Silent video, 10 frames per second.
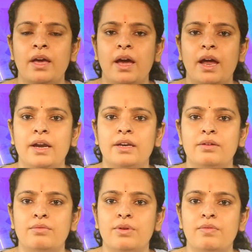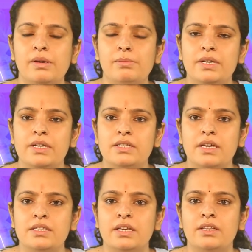and we will be
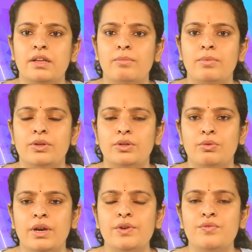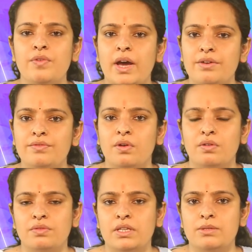discussing the unit 5
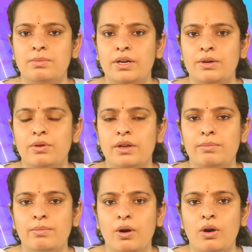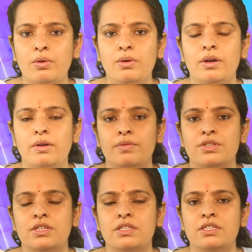of this particular block,
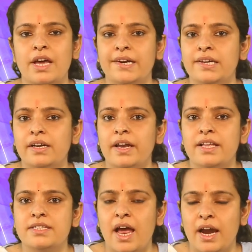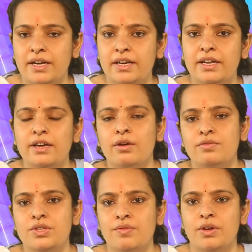which is titled as Handling
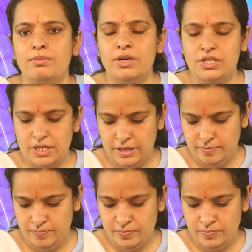of Sewing Machine.